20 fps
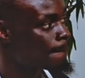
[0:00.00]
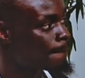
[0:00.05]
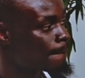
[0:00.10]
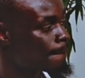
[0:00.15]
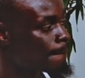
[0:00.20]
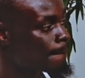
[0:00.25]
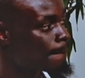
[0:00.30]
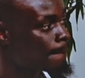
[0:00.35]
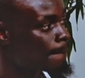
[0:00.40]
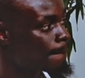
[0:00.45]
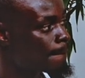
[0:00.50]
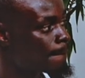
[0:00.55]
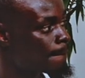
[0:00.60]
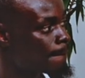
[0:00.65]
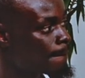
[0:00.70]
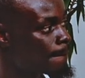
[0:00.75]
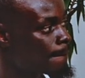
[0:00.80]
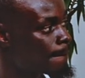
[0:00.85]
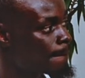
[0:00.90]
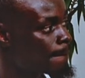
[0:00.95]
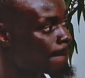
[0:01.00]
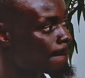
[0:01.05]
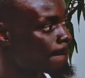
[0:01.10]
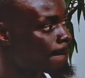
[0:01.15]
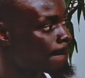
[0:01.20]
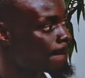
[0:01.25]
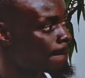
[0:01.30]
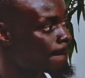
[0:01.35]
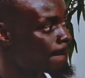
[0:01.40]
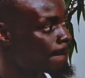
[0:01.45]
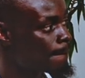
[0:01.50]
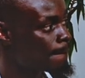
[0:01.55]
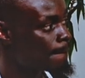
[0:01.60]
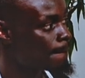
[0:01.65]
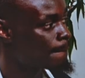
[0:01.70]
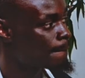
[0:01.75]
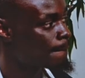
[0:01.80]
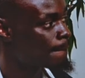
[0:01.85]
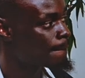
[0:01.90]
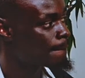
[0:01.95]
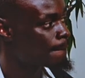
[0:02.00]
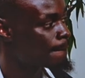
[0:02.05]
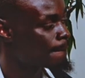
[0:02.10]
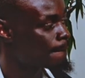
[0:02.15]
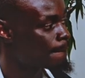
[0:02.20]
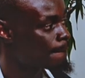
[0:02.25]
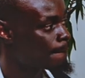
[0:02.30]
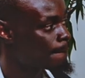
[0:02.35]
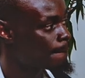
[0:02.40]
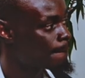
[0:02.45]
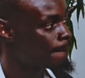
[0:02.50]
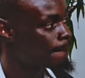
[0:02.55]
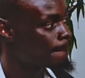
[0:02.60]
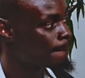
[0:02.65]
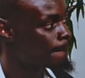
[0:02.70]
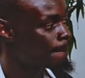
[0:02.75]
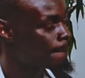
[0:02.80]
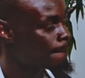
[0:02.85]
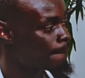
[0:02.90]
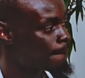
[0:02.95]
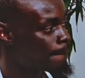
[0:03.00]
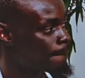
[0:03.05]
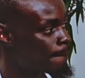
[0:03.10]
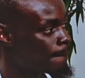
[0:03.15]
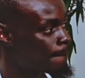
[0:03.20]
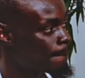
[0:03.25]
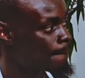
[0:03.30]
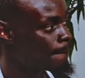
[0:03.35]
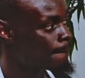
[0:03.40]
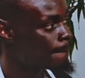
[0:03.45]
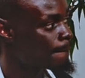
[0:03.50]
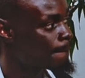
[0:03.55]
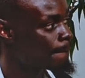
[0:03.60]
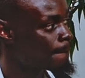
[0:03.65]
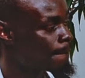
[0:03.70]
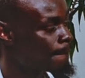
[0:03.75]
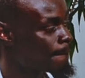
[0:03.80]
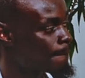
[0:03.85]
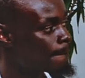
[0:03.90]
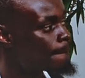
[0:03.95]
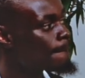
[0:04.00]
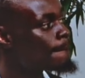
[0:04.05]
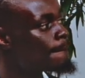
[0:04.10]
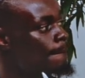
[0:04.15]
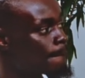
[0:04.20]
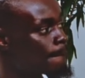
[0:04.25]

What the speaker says: [no speech]